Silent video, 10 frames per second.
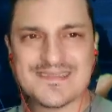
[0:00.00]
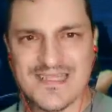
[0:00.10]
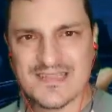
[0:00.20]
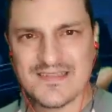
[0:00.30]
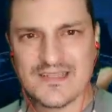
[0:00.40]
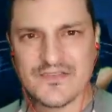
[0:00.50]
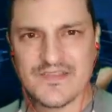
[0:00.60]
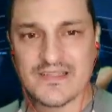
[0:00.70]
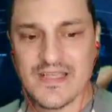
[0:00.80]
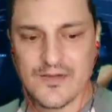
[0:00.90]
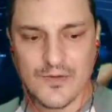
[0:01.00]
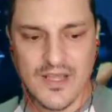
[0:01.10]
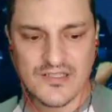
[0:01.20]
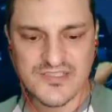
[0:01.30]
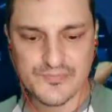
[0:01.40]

See, at the end of the day, us